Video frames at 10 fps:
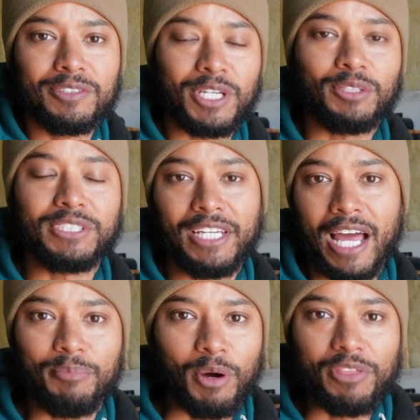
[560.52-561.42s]
Chelsea and
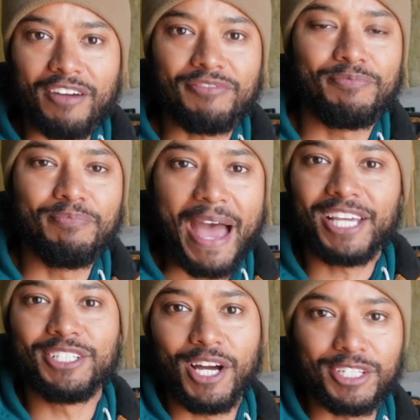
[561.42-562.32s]
I both have
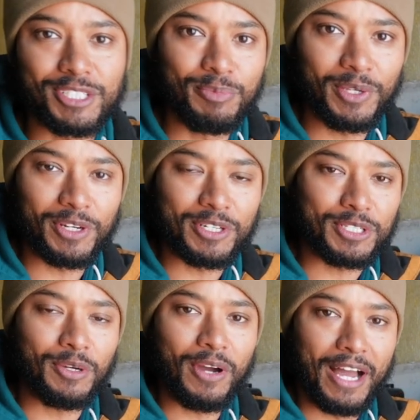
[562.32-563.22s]
Macintosh computers,
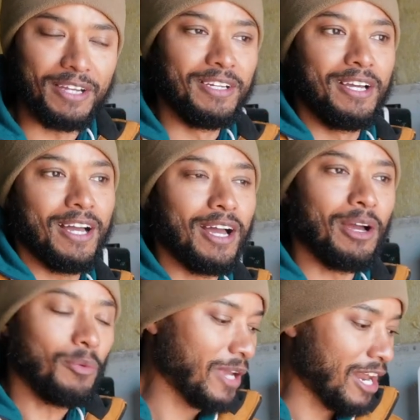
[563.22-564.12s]
so
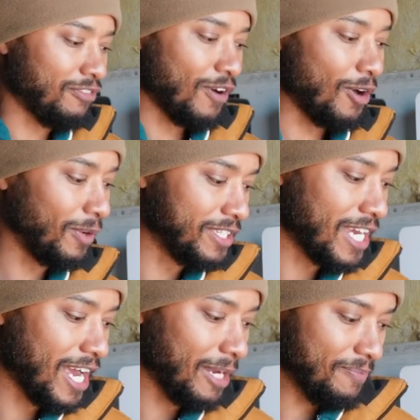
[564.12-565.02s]
we had a fault one
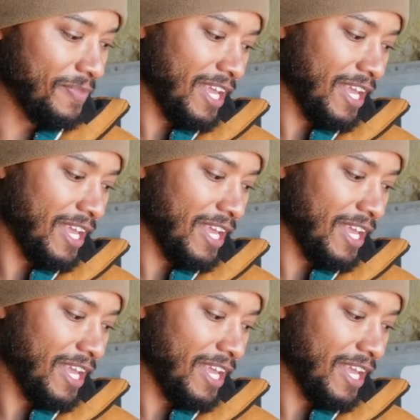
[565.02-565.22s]
time,